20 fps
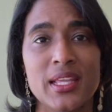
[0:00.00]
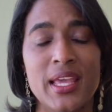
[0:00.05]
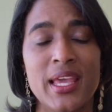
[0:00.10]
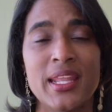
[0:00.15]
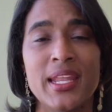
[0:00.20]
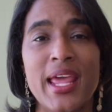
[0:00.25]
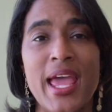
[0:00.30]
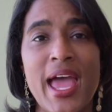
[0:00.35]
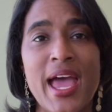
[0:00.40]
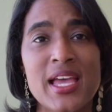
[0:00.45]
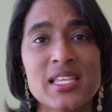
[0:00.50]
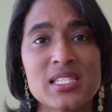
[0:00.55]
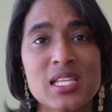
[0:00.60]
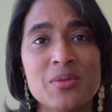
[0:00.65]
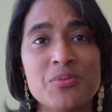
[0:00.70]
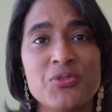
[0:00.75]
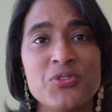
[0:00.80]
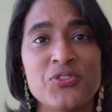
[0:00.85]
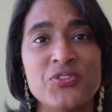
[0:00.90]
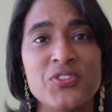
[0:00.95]
And as
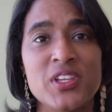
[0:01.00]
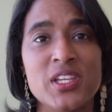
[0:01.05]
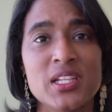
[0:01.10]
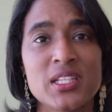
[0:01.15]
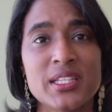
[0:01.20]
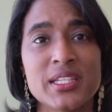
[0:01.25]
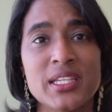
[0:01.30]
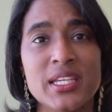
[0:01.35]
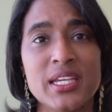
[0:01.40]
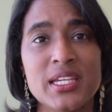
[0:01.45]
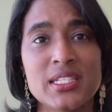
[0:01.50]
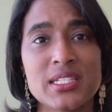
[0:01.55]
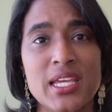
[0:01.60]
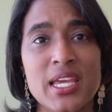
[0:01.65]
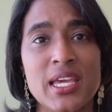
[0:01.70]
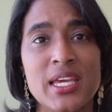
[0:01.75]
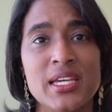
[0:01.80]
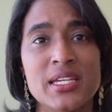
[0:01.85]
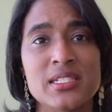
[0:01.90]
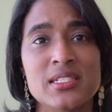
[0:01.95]
I'm feeling it
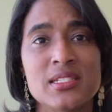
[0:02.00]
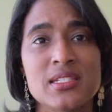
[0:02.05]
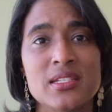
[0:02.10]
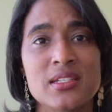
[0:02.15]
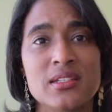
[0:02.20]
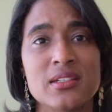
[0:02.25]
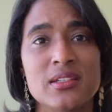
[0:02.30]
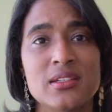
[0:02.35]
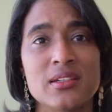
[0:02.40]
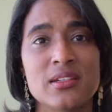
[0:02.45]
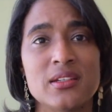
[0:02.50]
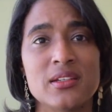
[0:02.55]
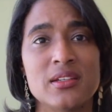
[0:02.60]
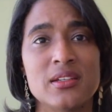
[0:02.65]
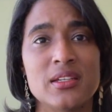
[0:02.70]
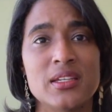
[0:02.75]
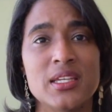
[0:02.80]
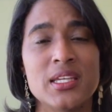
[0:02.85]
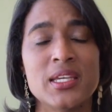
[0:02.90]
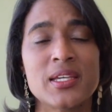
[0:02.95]
and
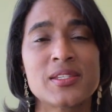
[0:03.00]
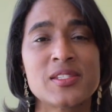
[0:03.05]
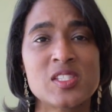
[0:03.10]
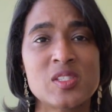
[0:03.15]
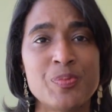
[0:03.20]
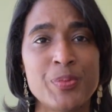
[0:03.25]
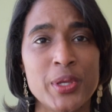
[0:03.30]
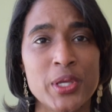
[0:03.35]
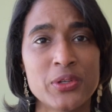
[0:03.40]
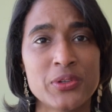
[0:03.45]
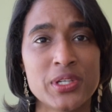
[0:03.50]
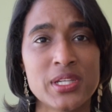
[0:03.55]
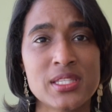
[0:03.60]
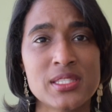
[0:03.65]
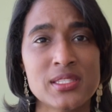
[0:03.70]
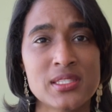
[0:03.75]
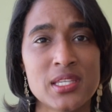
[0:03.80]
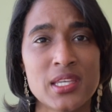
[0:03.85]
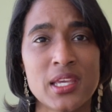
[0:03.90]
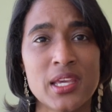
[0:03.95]

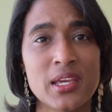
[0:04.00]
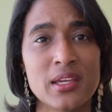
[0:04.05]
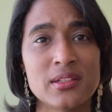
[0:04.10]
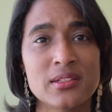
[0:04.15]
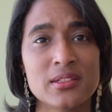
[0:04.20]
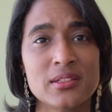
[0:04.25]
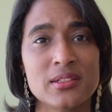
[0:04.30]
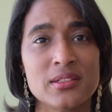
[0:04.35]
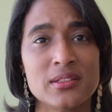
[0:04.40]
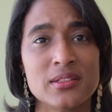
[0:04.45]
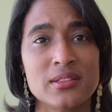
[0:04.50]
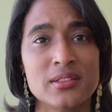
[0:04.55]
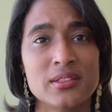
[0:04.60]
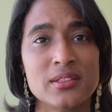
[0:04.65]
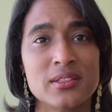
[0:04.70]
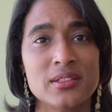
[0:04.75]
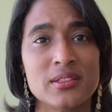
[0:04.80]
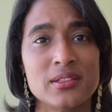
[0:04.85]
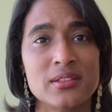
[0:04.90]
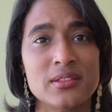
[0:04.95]
experiencing it
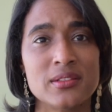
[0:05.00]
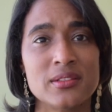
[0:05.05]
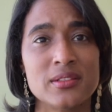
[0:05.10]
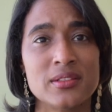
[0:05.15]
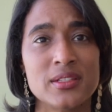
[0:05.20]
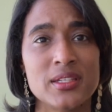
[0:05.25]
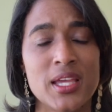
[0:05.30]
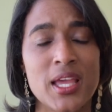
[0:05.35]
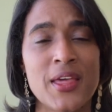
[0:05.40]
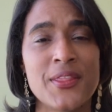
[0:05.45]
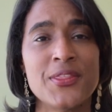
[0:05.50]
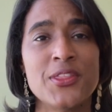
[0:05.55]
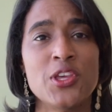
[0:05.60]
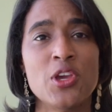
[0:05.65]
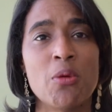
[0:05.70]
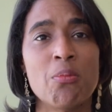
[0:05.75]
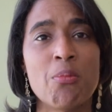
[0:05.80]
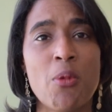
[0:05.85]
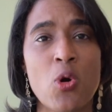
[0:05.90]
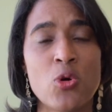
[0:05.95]
and
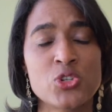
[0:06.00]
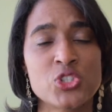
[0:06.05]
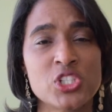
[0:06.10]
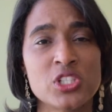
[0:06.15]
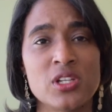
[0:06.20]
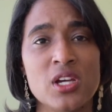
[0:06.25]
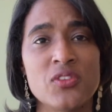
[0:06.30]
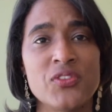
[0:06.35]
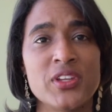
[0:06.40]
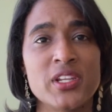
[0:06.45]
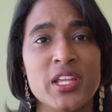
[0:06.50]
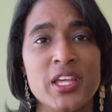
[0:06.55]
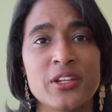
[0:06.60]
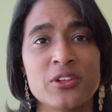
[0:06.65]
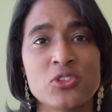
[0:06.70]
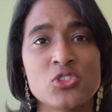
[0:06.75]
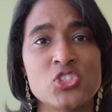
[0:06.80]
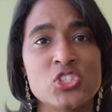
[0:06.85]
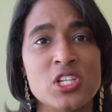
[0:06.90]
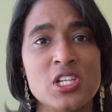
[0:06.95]
the emotion of it,
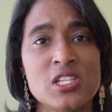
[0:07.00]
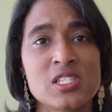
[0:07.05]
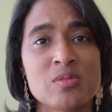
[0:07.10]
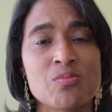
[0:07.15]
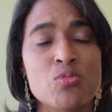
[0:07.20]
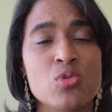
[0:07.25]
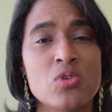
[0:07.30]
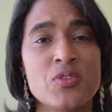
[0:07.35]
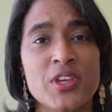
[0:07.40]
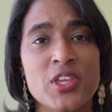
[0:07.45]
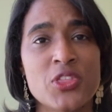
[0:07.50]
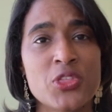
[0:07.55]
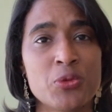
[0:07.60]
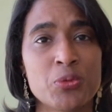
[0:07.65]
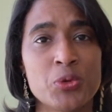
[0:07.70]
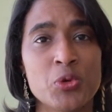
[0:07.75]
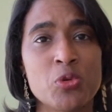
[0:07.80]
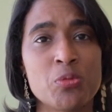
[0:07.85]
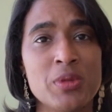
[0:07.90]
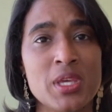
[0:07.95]
energy is moving
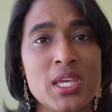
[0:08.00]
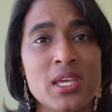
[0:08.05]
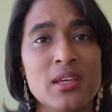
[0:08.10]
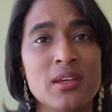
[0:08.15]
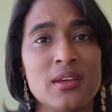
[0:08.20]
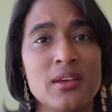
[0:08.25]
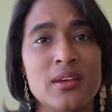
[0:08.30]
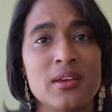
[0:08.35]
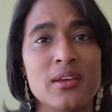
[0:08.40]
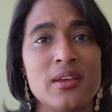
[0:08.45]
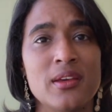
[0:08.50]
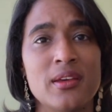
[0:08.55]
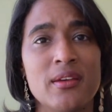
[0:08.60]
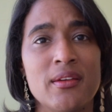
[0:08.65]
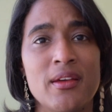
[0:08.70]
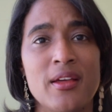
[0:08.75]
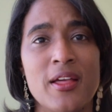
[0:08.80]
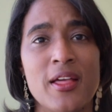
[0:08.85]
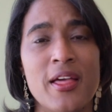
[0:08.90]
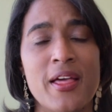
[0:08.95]
through me,
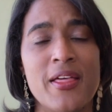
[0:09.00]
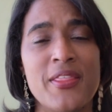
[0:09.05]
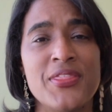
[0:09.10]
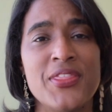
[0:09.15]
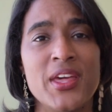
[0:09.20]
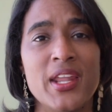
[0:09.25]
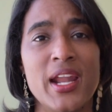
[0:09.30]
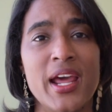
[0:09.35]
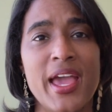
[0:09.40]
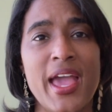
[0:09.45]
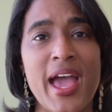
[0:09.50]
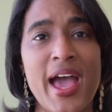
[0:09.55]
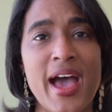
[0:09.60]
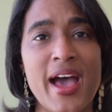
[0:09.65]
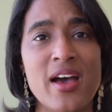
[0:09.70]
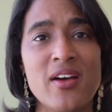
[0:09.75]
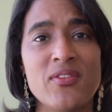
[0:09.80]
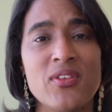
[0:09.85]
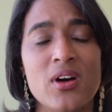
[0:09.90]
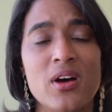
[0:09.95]
then I
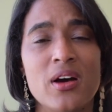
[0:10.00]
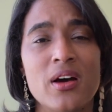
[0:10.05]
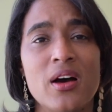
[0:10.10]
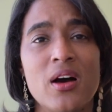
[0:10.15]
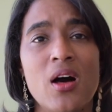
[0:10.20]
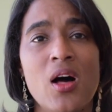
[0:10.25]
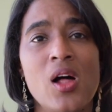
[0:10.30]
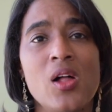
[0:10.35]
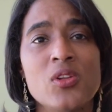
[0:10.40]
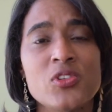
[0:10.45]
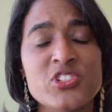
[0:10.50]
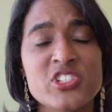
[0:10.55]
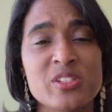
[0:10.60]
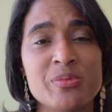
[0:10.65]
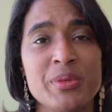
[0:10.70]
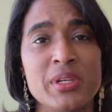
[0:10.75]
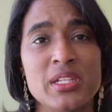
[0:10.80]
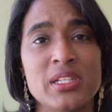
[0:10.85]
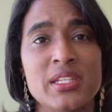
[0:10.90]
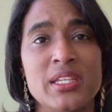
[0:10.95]
have
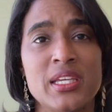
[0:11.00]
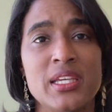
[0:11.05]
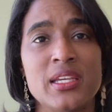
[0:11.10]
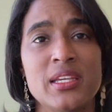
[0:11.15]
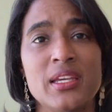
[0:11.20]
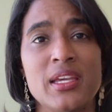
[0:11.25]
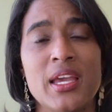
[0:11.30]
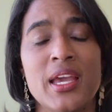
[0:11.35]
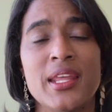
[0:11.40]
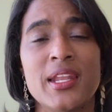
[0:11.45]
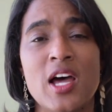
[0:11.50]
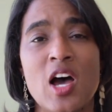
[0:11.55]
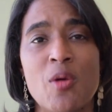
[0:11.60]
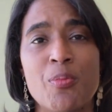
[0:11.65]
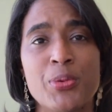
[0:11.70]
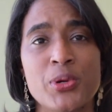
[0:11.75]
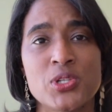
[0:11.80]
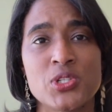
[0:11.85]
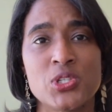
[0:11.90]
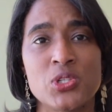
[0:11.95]
ultimately an
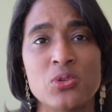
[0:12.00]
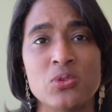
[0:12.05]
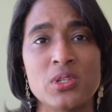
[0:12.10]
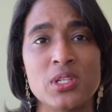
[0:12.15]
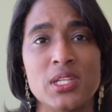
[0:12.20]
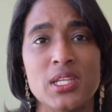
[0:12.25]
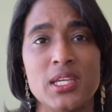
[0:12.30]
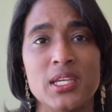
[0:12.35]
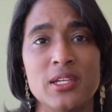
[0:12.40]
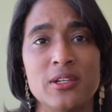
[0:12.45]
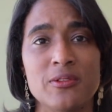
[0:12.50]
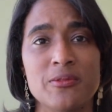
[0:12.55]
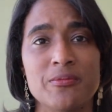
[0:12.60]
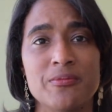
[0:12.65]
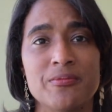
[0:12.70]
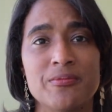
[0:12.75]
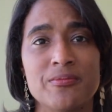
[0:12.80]
opportunity